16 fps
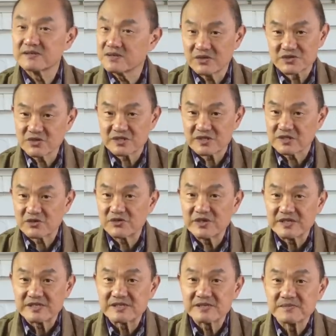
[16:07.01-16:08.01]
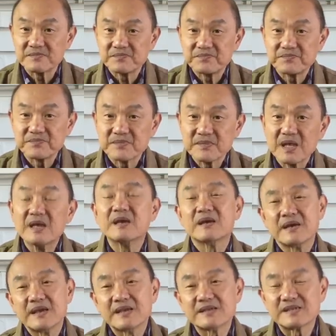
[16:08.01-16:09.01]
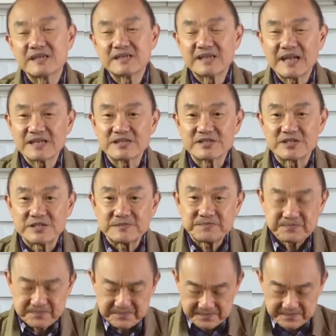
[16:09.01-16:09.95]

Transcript: not just a crease. Here's an analogy.